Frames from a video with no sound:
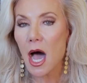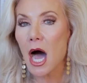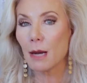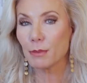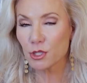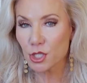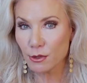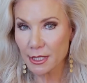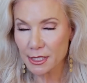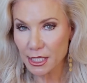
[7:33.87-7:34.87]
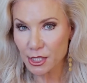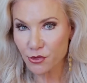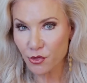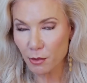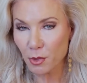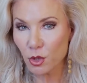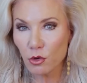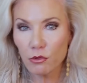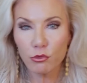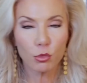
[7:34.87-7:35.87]
opportunities for
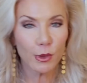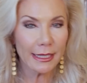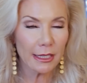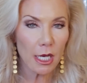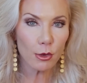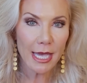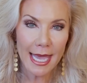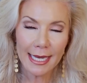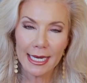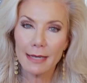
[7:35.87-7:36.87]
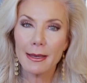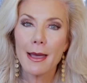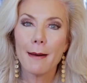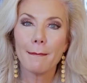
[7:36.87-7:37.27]
move, relocating.